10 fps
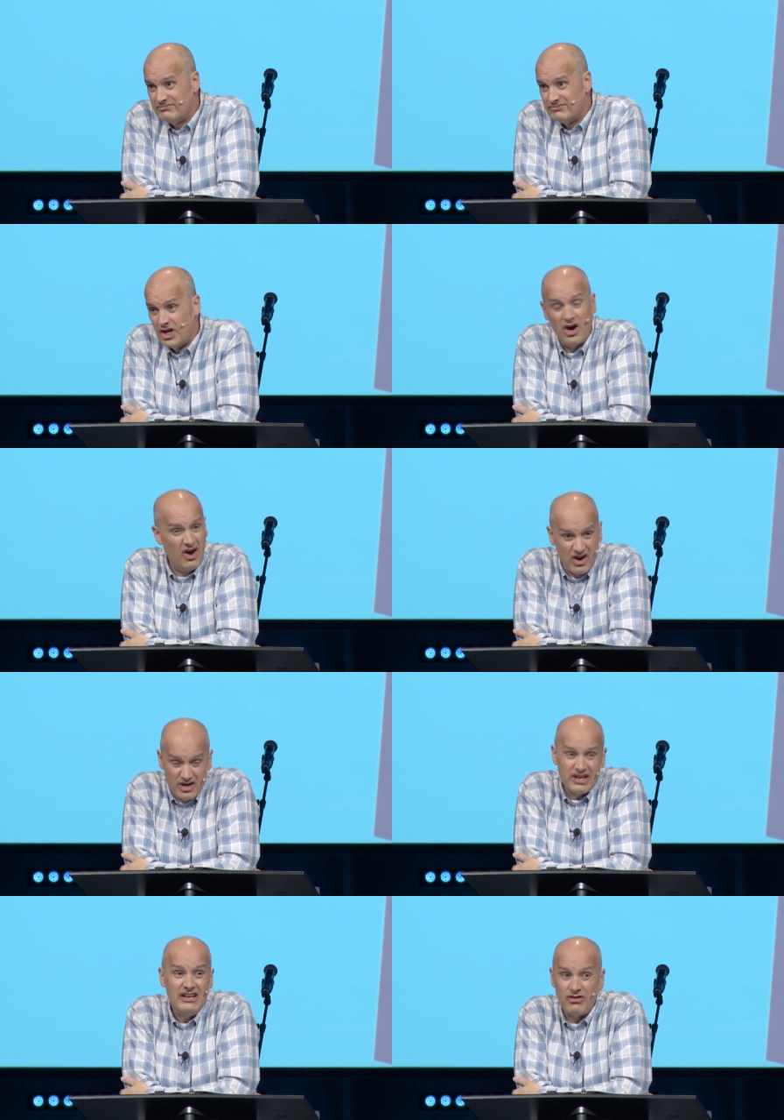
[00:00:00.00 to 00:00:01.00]
Your
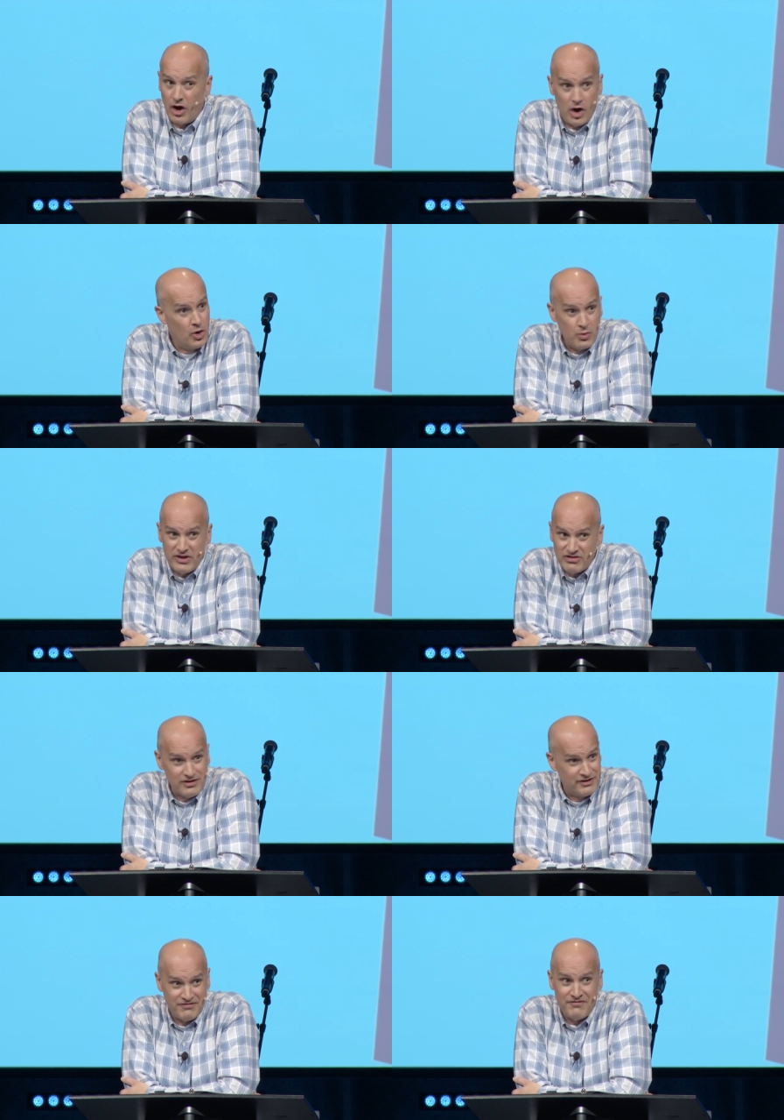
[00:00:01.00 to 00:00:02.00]
heart is always
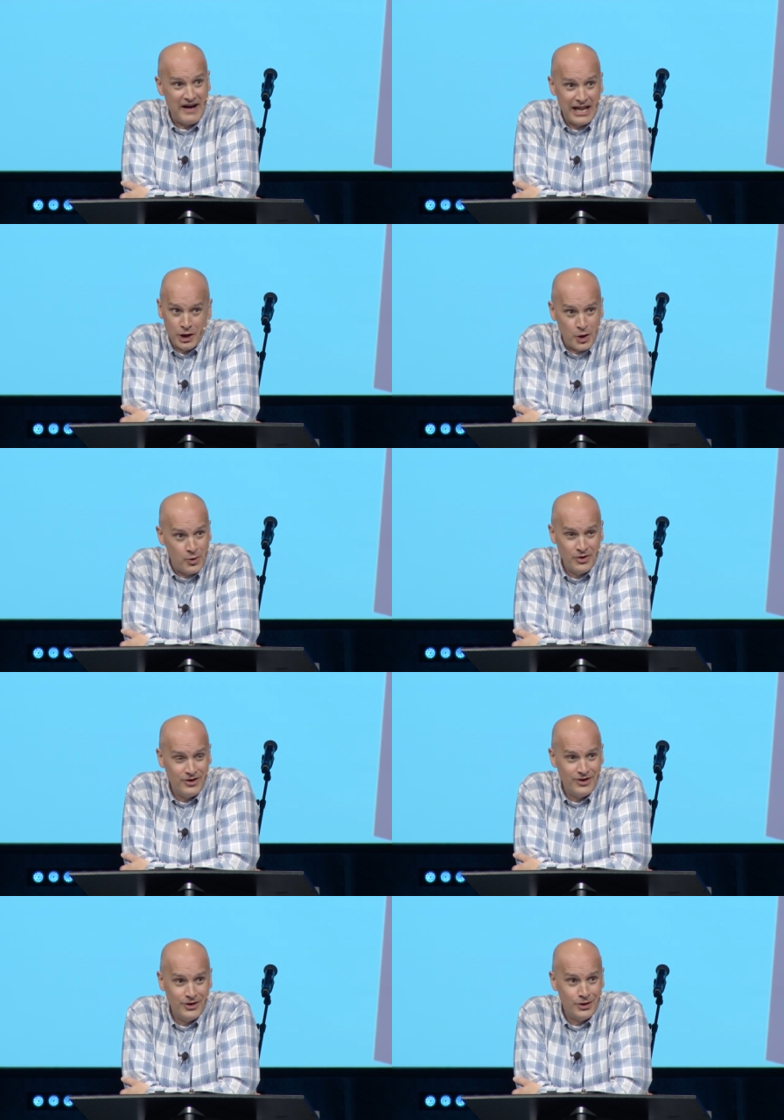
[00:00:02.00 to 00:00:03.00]
going to follow
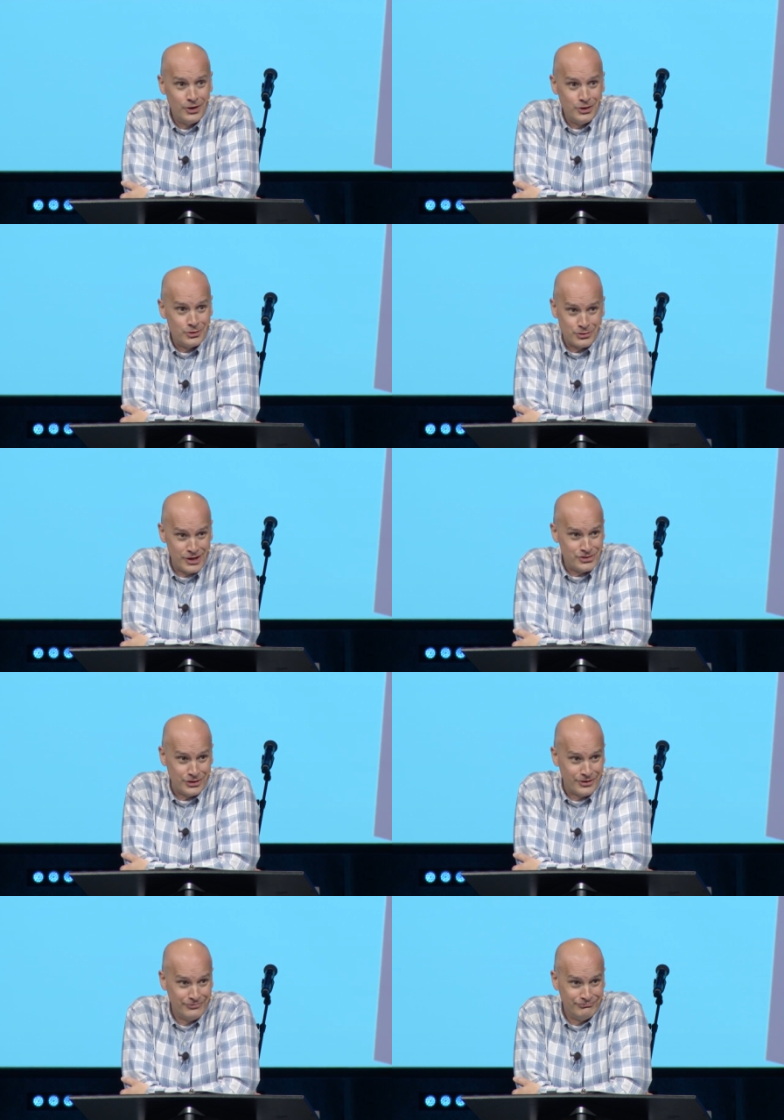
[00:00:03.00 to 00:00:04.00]
your treasure.